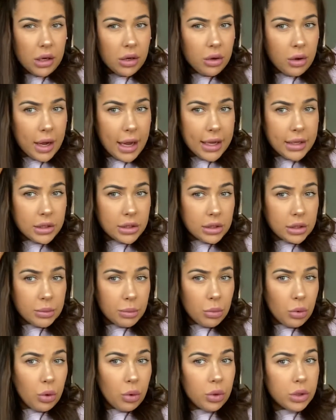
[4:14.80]
quite
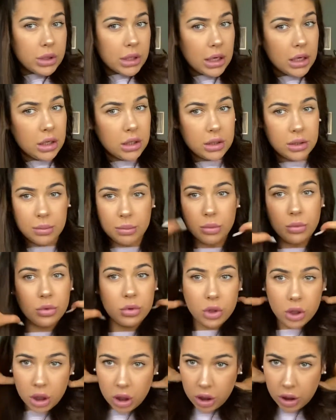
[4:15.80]
small because then it's
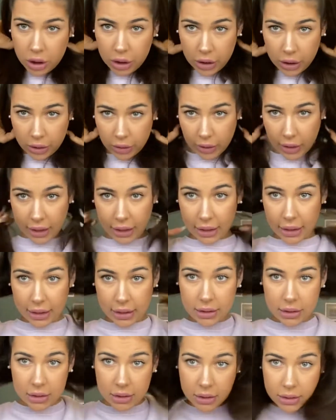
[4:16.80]
more cute, I
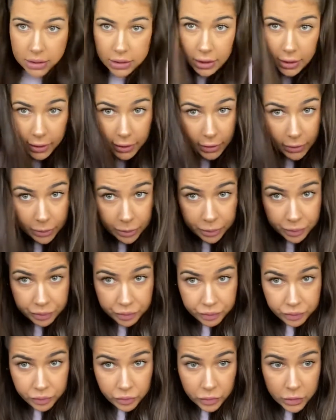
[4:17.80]
guess. So
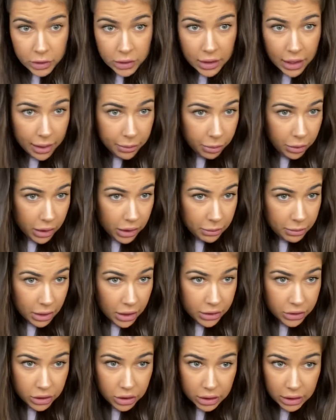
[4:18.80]
they're pretty
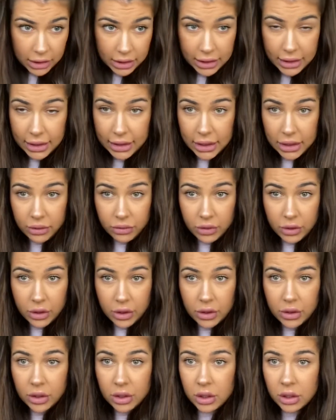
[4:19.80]
much
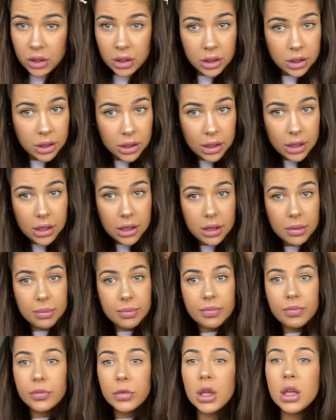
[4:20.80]
even.
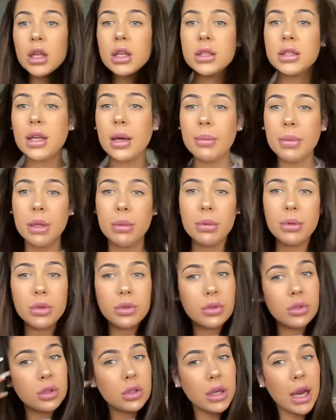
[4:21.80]
Some
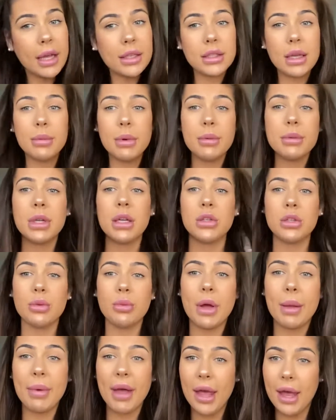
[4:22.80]
people, like, sometimes I do
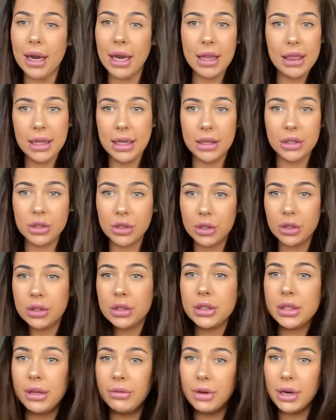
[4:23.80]
wear my hair like this. You could
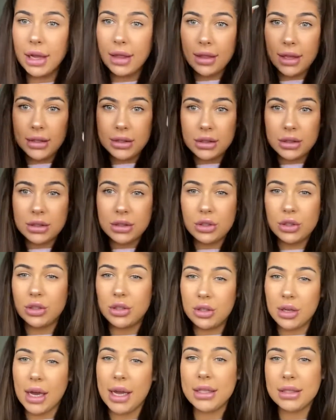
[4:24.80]
just leave it like this because it's
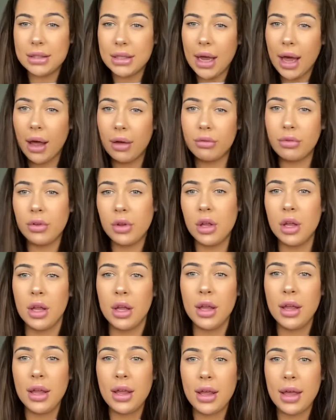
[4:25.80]
just nice to have
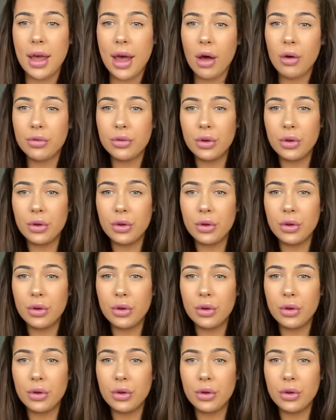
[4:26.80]
it out of your